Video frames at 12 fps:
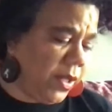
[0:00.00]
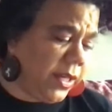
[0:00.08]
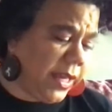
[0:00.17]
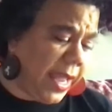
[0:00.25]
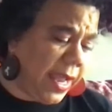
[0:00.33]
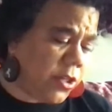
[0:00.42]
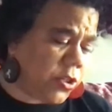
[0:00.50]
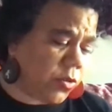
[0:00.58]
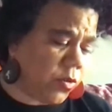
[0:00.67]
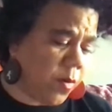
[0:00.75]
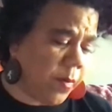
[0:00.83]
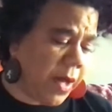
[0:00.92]

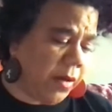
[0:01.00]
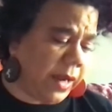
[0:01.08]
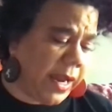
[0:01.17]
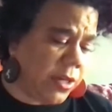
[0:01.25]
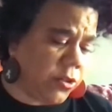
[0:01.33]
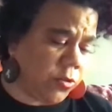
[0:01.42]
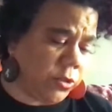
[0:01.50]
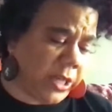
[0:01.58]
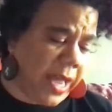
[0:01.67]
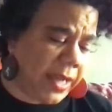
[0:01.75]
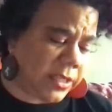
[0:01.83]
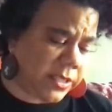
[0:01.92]
Andrew about Andrew
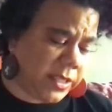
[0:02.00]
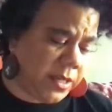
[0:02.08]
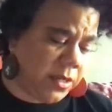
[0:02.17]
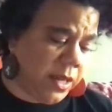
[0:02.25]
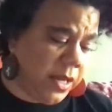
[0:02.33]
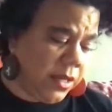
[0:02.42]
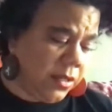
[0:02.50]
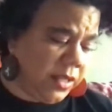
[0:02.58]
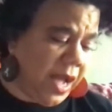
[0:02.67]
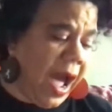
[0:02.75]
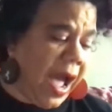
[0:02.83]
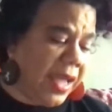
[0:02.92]
Jackson,
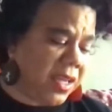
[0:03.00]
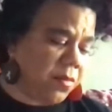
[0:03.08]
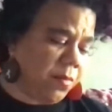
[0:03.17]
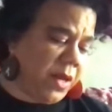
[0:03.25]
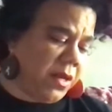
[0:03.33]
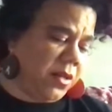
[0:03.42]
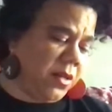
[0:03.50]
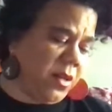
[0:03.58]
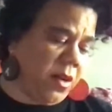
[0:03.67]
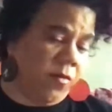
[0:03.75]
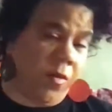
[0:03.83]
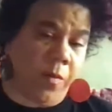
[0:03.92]
the Eichmann
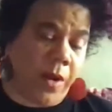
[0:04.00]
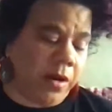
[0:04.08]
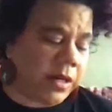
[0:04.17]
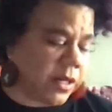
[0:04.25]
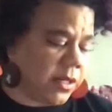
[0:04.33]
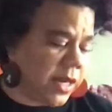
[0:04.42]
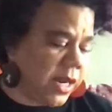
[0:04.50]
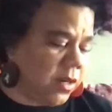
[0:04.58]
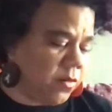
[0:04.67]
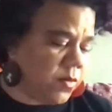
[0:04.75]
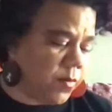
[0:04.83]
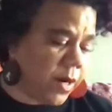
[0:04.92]
of American
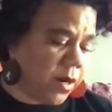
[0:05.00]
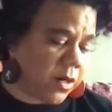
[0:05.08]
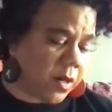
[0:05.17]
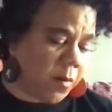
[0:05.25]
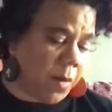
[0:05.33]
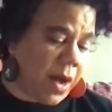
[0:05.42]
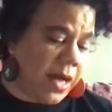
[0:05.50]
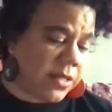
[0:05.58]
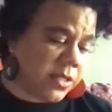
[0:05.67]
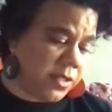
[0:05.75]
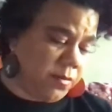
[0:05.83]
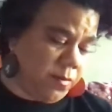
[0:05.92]
Native American
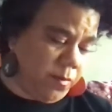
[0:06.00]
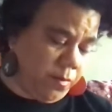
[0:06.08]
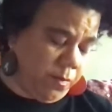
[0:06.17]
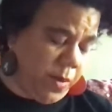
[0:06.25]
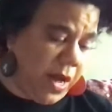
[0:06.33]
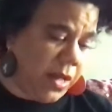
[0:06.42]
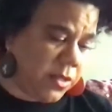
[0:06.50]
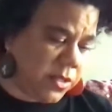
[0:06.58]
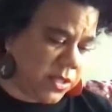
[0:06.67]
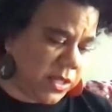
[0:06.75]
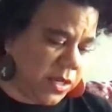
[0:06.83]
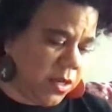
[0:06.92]

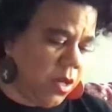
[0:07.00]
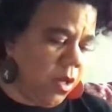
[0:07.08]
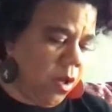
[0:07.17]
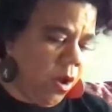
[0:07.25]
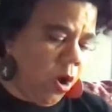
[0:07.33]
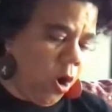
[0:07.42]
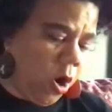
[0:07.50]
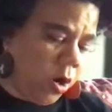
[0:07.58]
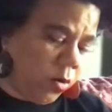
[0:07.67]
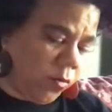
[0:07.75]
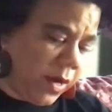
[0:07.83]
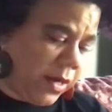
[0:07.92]
policy,
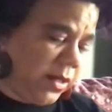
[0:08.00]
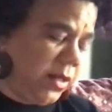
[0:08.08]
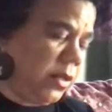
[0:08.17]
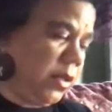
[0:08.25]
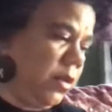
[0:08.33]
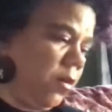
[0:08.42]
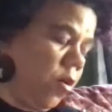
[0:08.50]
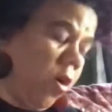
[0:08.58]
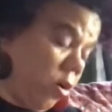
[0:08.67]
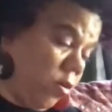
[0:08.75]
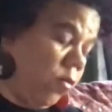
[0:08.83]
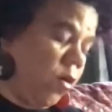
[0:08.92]
are
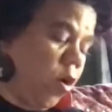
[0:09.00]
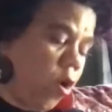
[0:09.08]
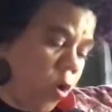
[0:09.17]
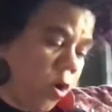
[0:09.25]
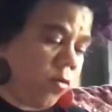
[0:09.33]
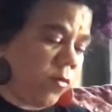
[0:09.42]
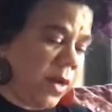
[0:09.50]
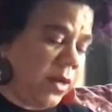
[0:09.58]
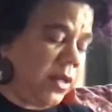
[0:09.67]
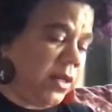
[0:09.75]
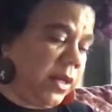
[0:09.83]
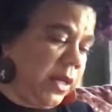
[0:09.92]

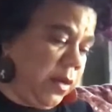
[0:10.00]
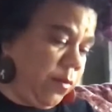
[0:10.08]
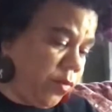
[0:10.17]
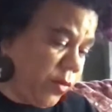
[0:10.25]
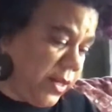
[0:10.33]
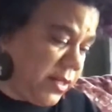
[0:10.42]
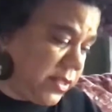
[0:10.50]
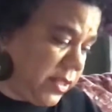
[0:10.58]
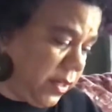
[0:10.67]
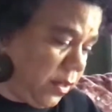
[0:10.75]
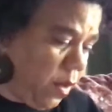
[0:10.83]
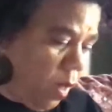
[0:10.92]
already embracing